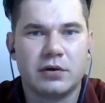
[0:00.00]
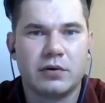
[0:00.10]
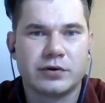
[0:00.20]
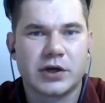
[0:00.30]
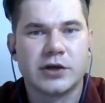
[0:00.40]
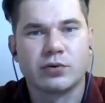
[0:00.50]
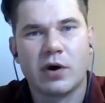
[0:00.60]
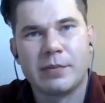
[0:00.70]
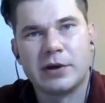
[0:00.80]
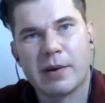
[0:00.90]
or the guys who
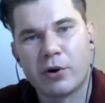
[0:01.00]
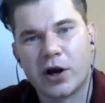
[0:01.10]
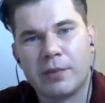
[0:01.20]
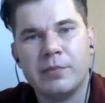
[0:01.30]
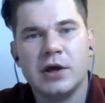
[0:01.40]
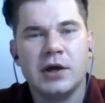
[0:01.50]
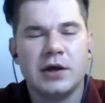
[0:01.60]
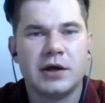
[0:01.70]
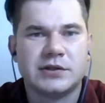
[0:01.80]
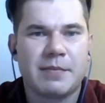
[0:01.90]
have been in my program,
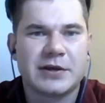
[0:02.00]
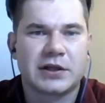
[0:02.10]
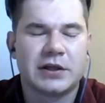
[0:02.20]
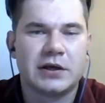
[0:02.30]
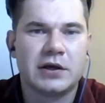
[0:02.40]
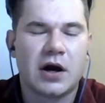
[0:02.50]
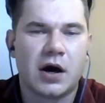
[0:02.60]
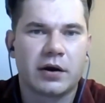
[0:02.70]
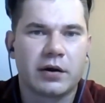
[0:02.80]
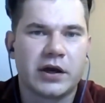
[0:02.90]
they basically
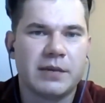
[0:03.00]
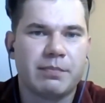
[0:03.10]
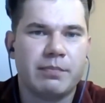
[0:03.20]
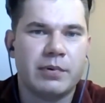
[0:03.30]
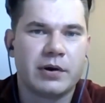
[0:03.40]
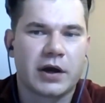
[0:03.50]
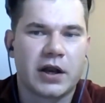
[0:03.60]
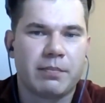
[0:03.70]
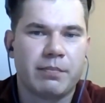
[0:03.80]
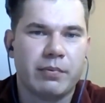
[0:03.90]
are keep
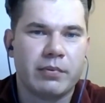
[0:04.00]
kind of